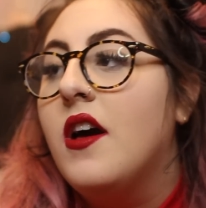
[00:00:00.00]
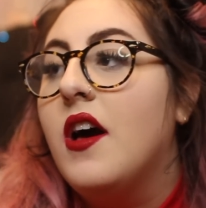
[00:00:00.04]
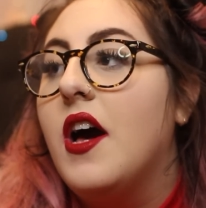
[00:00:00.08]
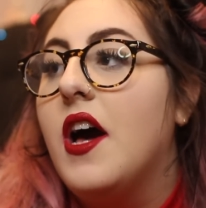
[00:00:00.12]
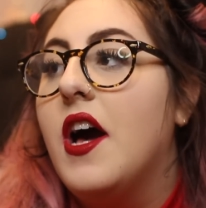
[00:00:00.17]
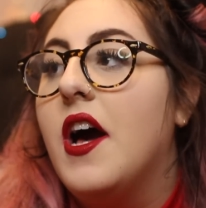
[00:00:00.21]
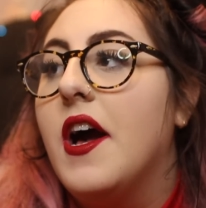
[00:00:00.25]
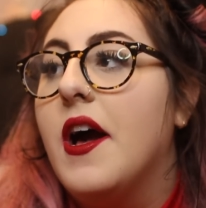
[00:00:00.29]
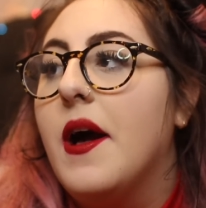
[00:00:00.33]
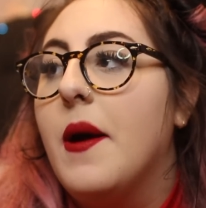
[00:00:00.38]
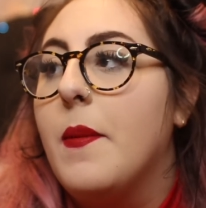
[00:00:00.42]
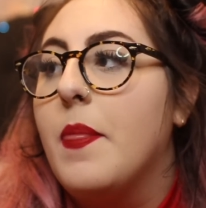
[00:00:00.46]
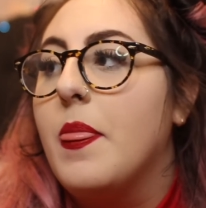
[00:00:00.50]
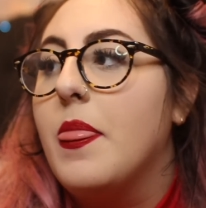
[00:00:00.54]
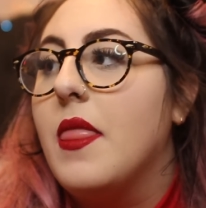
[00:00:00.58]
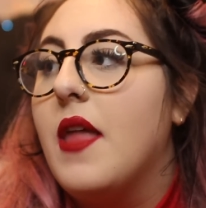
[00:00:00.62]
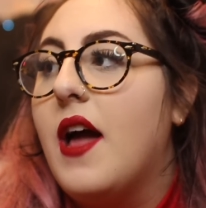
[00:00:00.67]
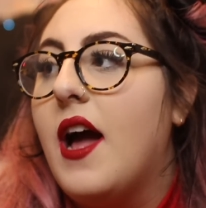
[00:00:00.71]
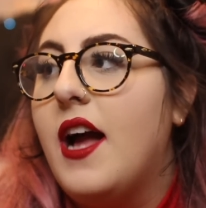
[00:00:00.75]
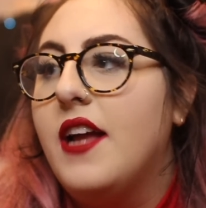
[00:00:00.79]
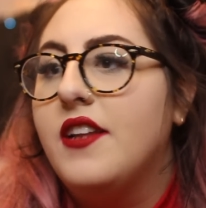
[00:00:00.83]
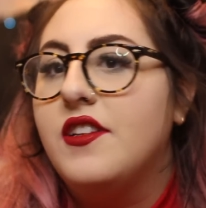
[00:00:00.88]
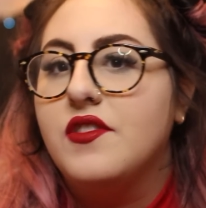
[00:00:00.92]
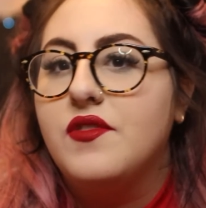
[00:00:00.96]

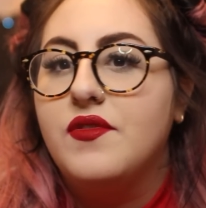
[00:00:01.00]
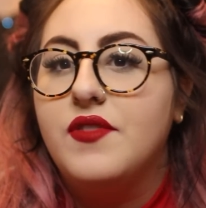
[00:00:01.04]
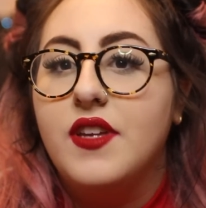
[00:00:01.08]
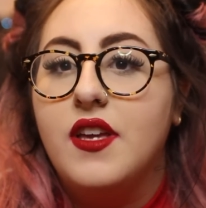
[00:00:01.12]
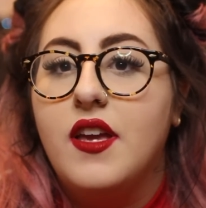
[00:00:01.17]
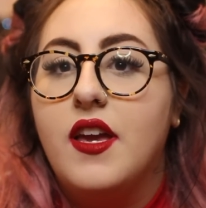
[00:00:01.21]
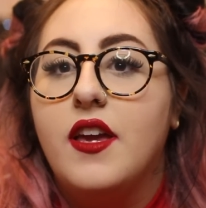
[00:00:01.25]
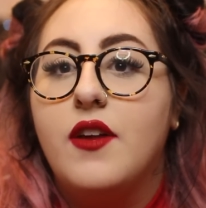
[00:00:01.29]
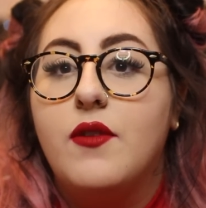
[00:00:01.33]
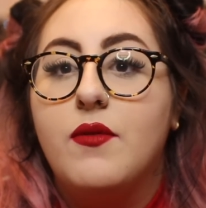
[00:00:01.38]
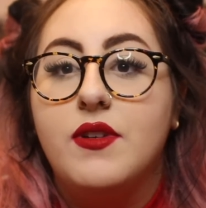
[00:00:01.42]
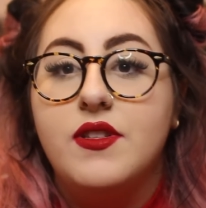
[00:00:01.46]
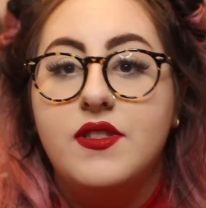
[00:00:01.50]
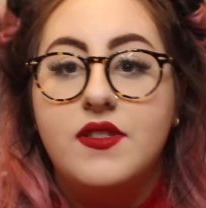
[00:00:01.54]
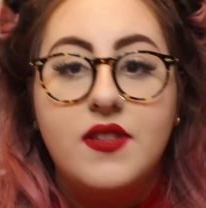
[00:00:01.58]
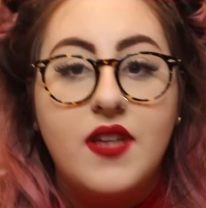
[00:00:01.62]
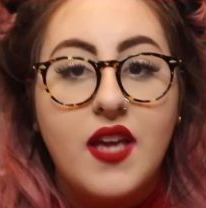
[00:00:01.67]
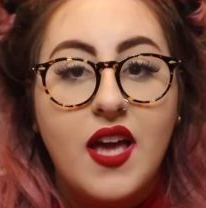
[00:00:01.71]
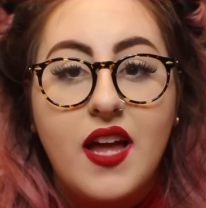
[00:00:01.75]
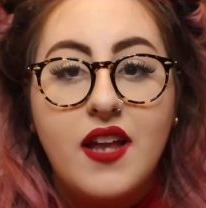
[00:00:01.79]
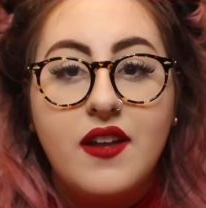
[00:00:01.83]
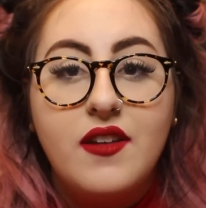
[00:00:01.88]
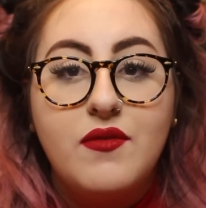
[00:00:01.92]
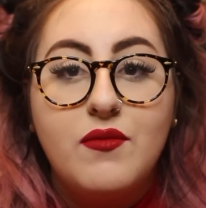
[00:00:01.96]
I just feel like, once
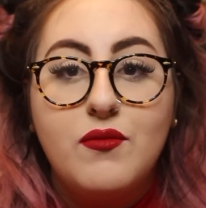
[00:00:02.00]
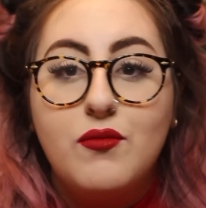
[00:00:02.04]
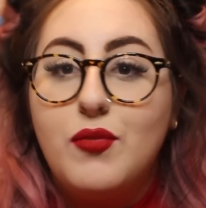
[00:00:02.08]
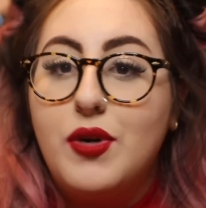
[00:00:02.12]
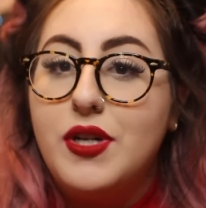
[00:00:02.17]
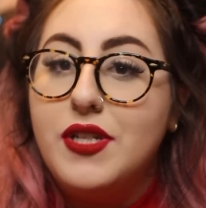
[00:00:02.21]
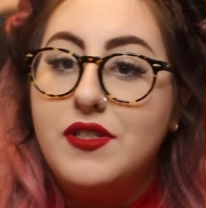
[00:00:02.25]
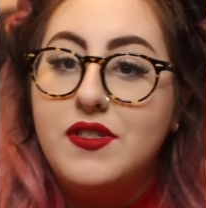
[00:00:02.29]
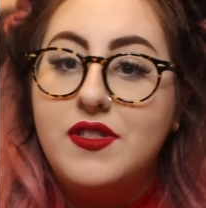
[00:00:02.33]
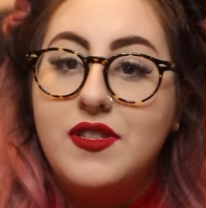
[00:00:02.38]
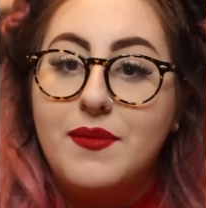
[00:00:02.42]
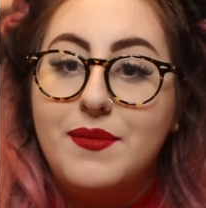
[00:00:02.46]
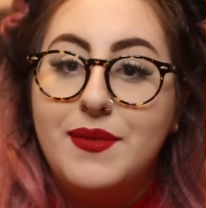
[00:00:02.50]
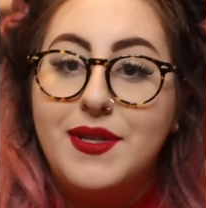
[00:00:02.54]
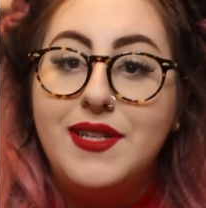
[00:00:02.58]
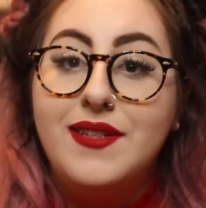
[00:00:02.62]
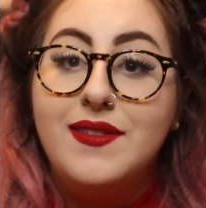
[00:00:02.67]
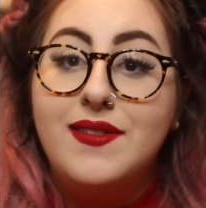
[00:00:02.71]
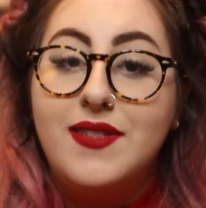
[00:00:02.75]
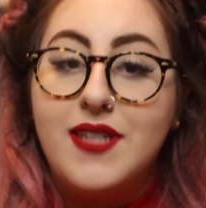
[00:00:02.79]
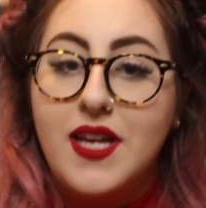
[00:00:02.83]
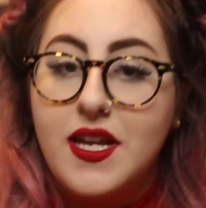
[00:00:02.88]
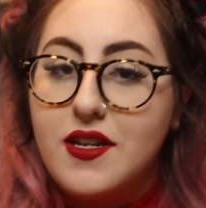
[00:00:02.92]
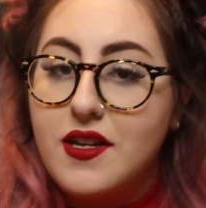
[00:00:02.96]
again, when
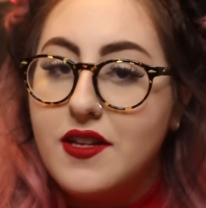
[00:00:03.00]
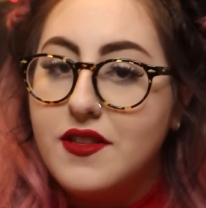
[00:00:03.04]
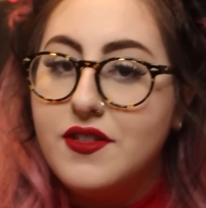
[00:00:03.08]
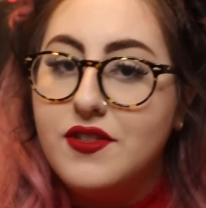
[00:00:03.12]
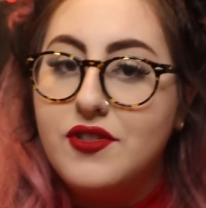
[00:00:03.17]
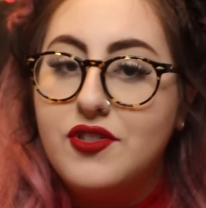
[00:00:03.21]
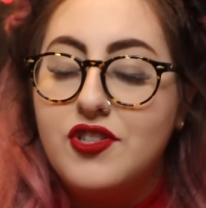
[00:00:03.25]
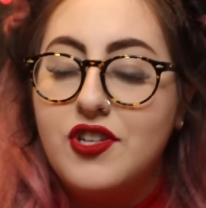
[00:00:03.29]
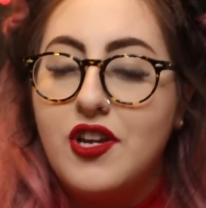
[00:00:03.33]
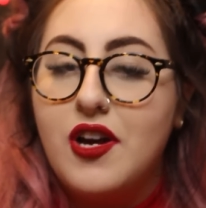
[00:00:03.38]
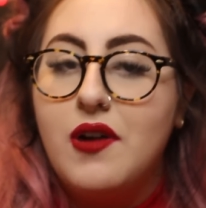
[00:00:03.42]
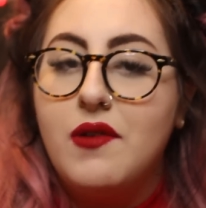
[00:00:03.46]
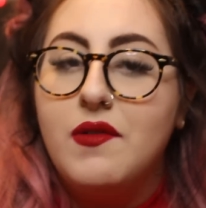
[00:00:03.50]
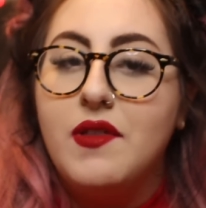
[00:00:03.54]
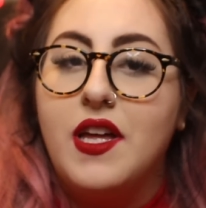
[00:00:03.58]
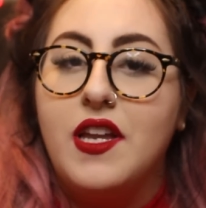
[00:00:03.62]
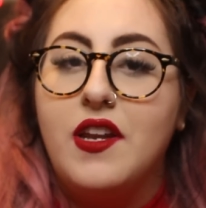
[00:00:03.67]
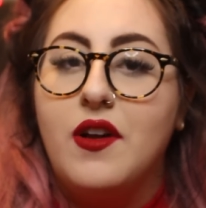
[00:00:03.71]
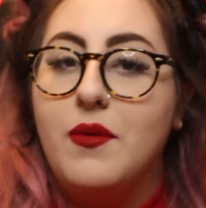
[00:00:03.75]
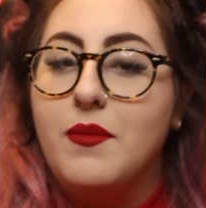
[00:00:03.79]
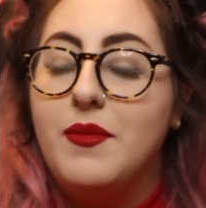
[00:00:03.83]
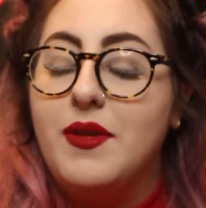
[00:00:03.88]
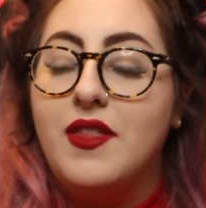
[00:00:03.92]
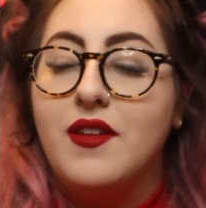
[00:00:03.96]
somebody's dead on the show, that
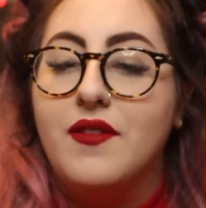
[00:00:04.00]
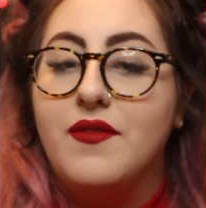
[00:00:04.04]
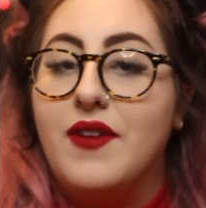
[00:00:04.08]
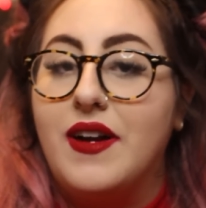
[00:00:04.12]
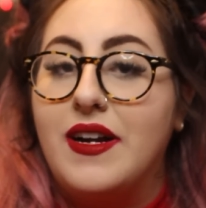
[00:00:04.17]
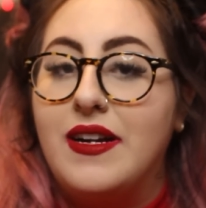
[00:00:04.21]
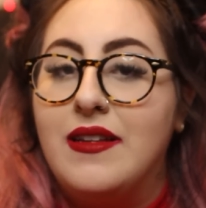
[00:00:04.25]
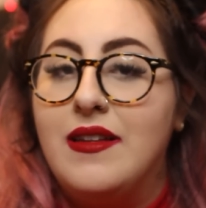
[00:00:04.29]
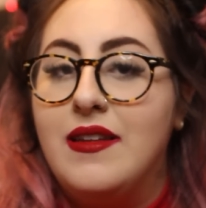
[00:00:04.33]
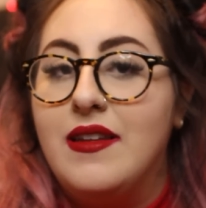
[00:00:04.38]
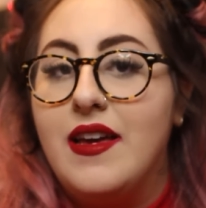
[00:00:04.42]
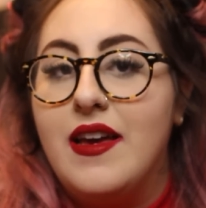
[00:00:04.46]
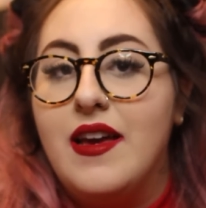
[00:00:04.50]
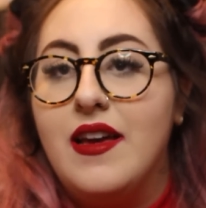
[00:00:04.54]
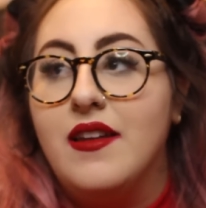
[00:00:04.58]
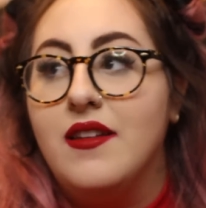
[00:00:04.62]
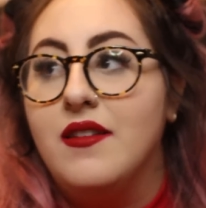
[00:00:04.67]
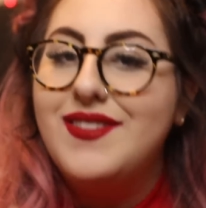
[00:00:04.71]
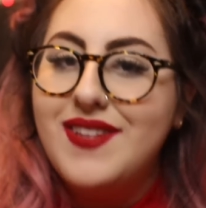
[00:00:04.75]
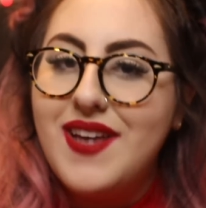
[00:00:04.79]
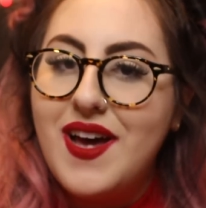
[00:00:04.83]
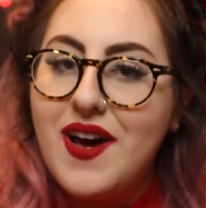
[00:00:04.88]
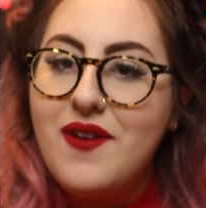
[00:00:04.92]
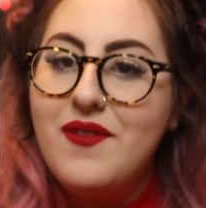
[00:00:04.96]
don't mean they're fucking dead.
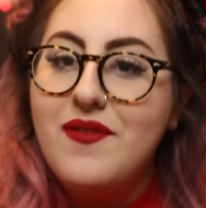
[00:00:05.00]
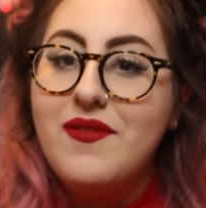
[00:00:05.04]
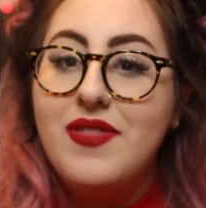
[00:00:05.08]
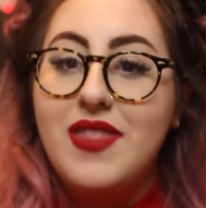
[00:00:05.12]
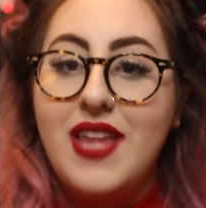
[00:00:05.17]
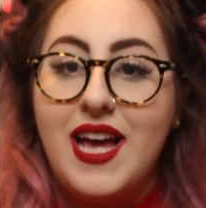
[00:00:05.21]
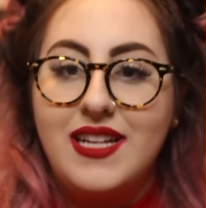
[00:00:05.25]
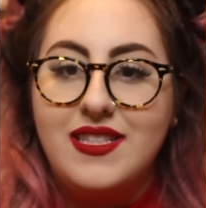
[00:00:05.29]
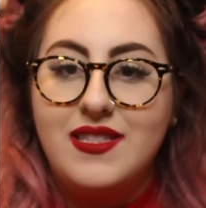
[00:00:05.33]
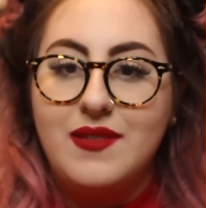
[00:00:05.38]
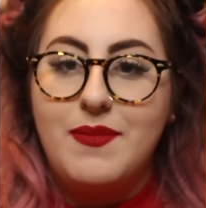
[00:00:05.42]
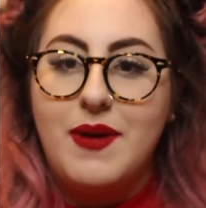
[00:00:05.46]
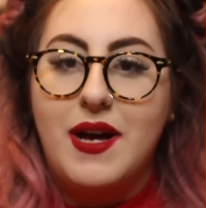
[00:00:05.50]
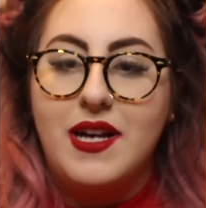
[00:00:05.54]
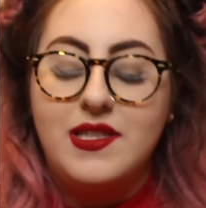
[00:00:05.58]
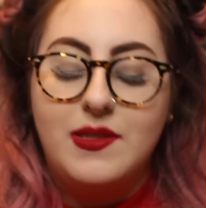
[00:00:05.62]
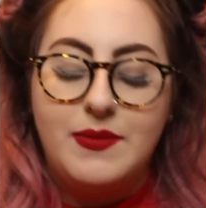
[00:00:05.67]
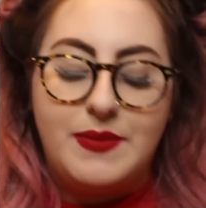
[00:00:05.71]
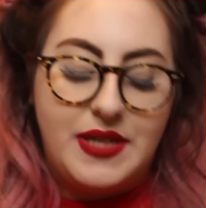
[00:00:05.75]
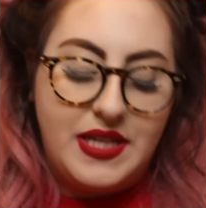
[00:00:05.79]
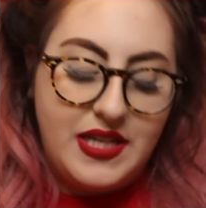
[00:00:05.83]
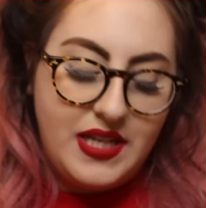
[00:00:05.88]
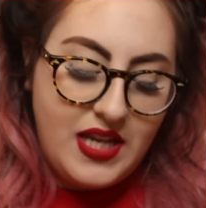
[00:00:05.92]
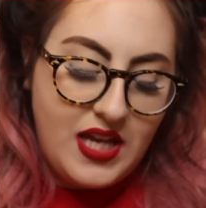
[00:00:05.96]
So, that's a
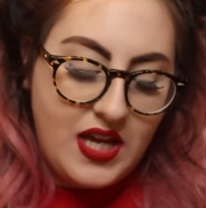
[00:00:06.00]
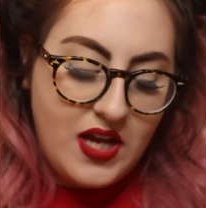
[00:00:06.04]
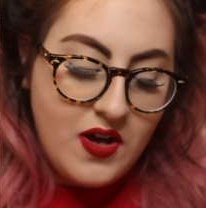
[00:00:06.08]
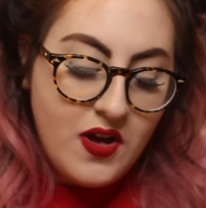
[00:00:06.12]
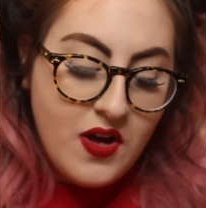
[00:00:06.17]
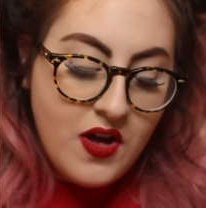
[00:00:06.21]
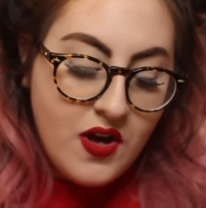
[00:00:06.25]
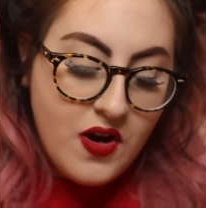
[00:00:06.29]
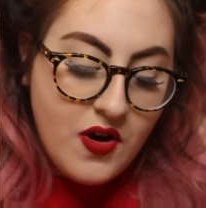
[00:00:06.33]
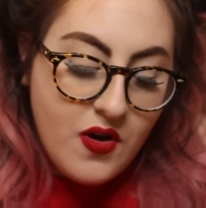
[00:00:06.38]
possibility.